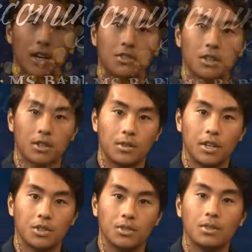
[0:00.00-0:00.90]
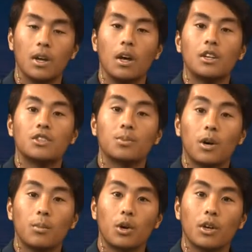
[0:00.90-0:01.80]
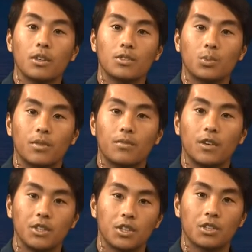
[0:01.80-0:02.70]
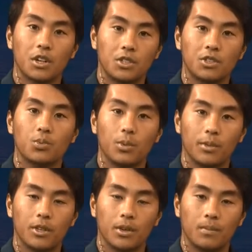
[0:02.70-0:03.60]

decoration. Tomorrow morning is when finishing touches will be done.